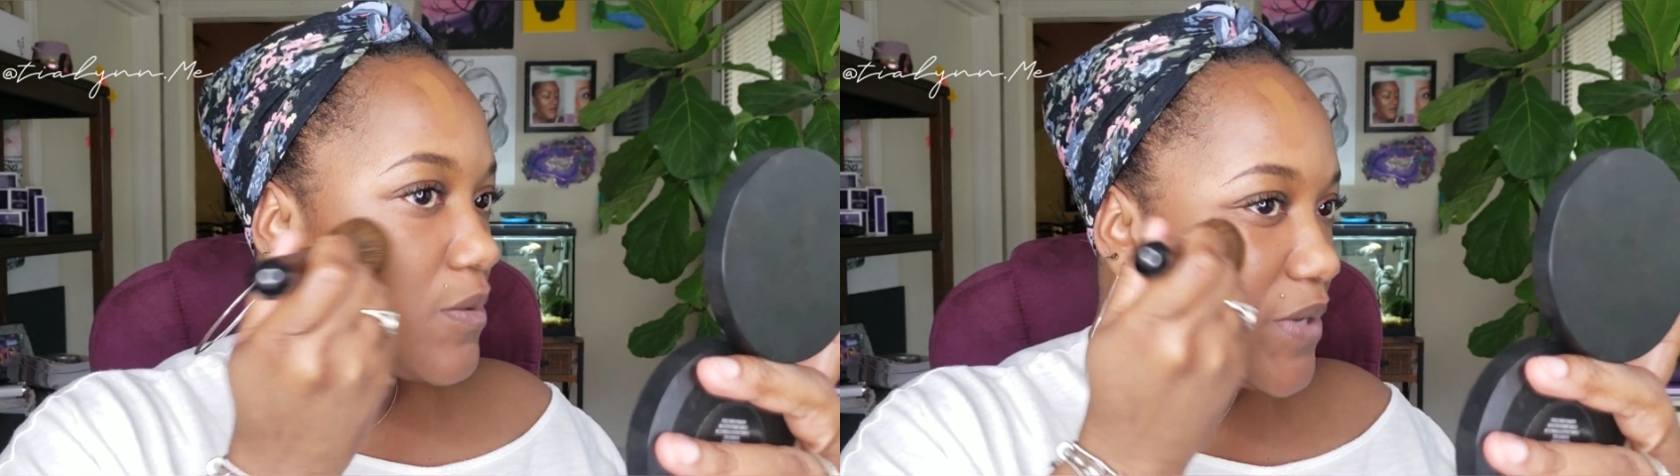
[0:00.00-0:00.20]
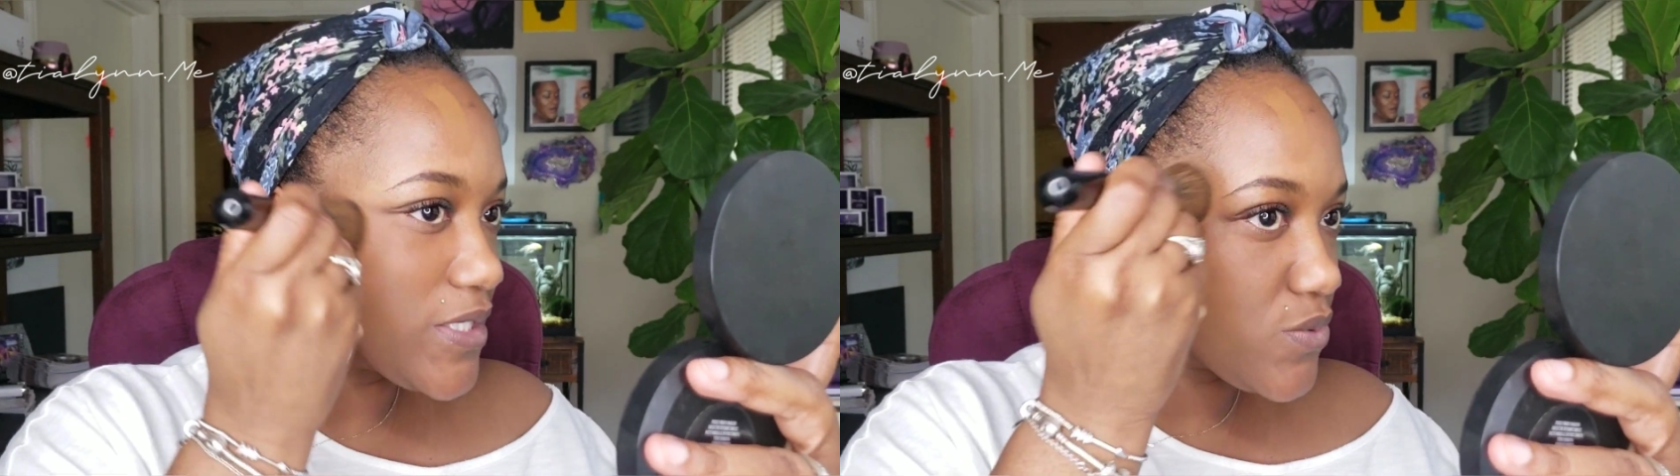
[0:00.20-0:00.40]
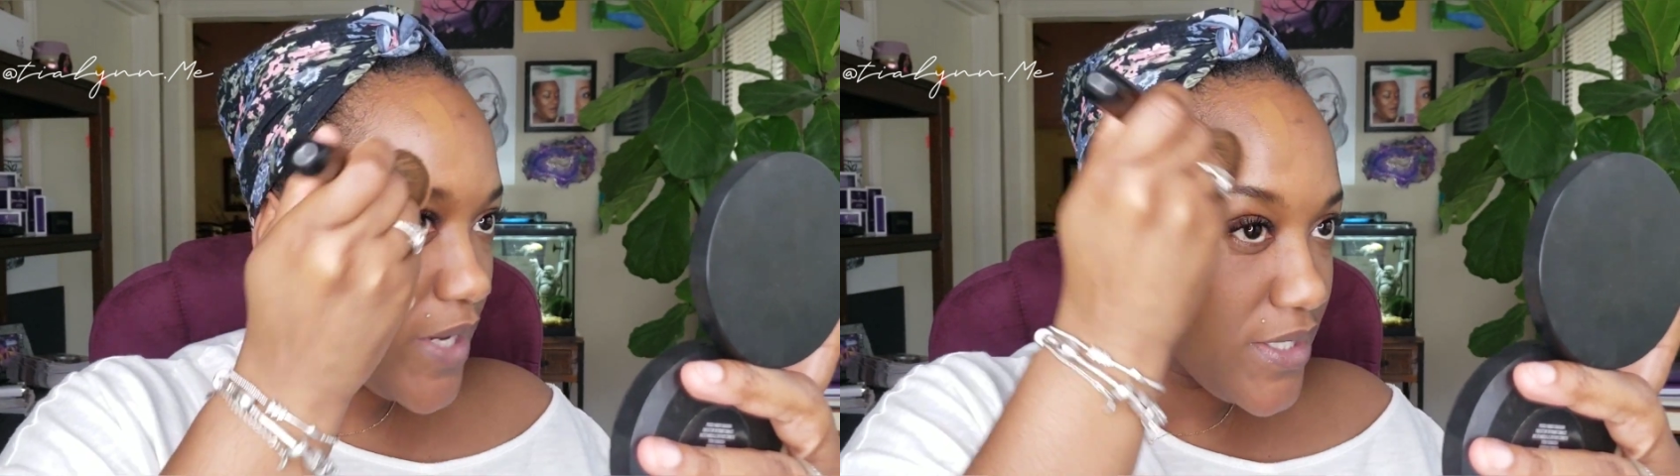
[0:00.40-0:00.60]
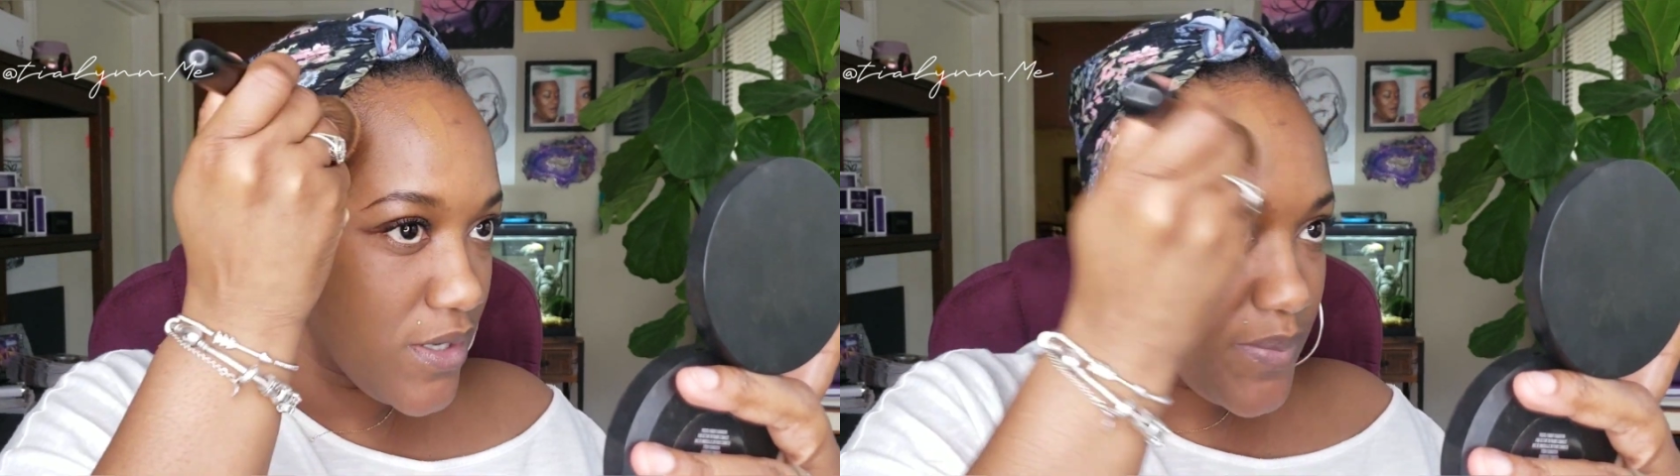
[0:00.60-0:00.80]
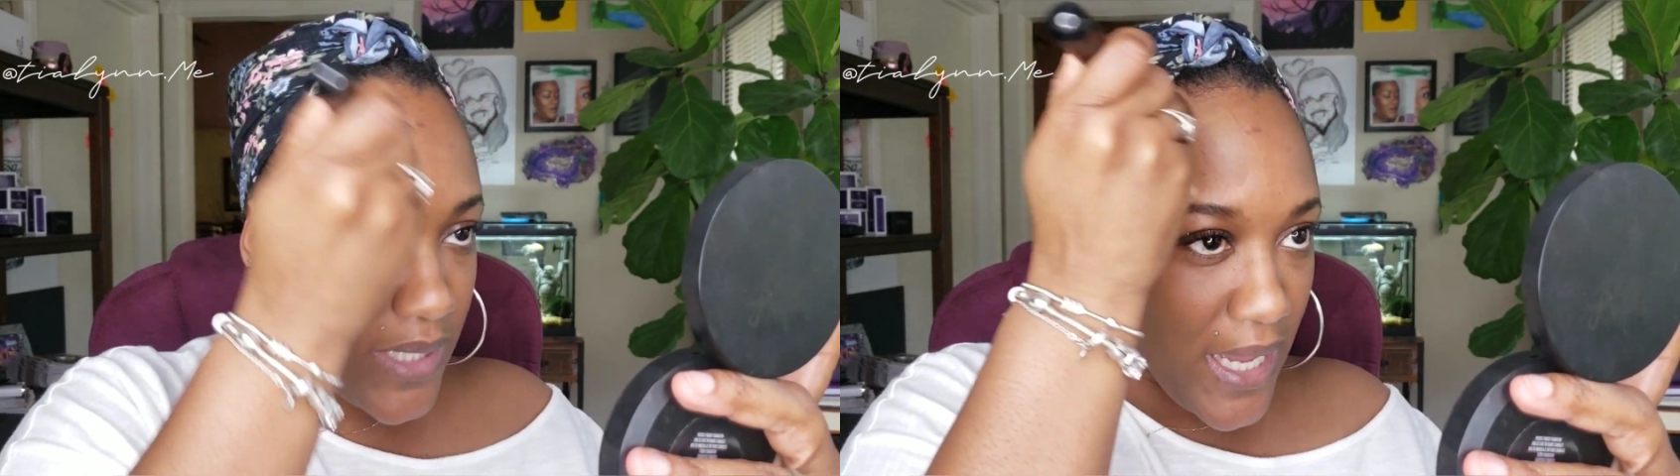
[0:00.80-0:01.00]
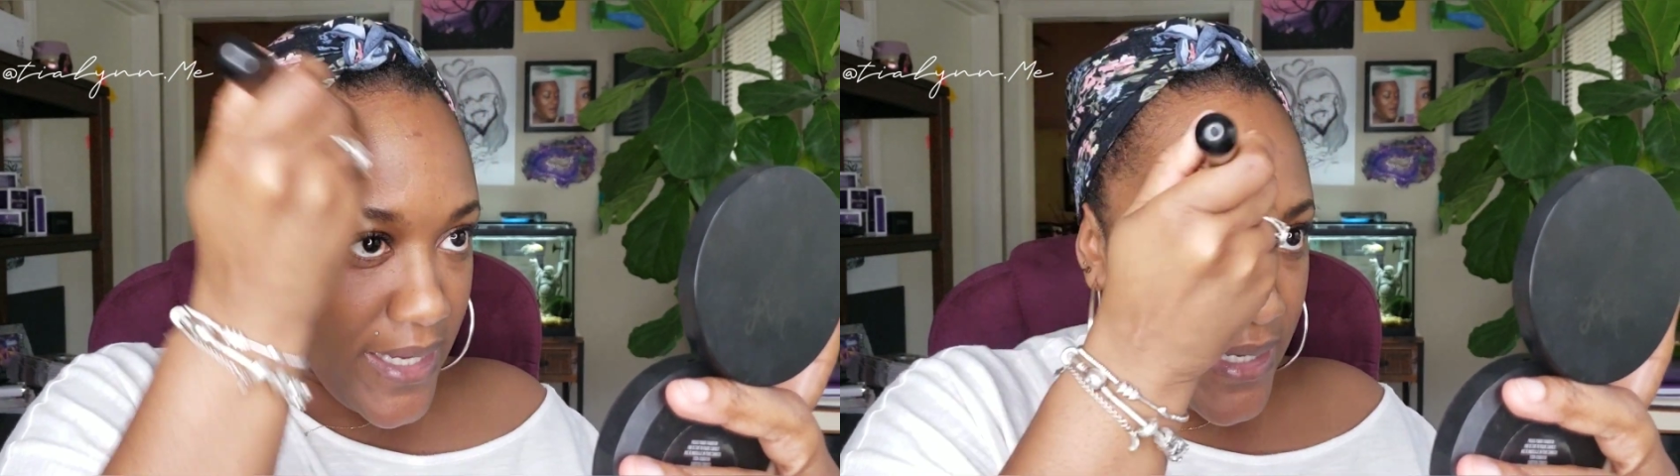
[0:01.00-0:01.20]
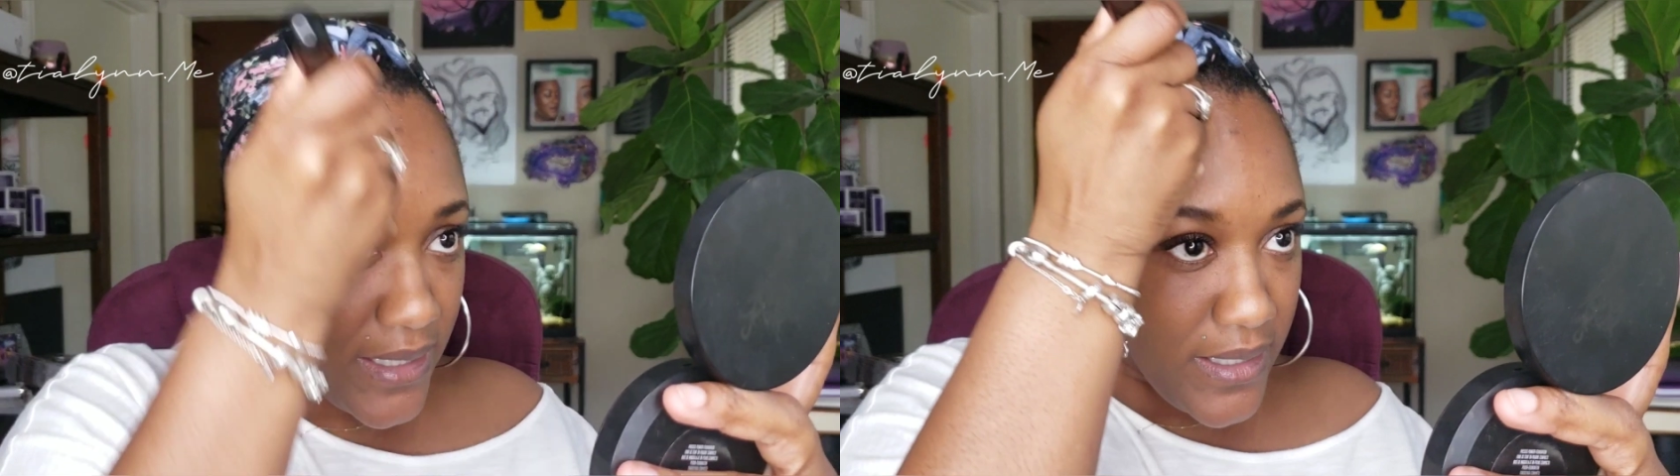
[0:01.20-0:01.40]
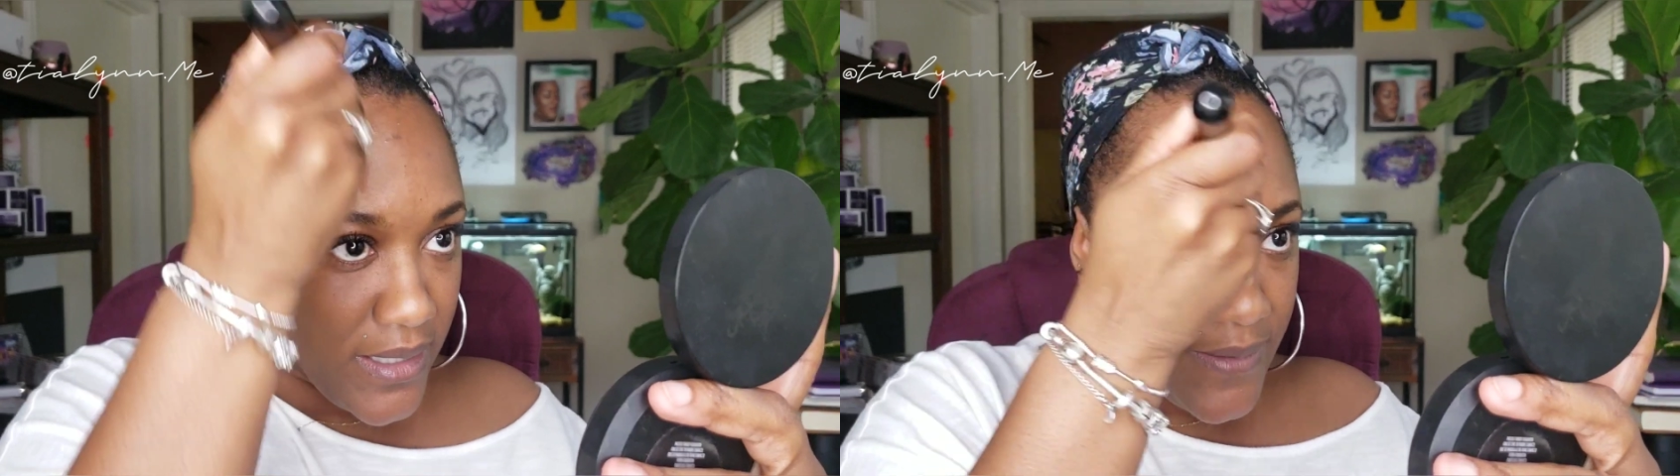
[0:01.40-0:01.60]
the best way to apply it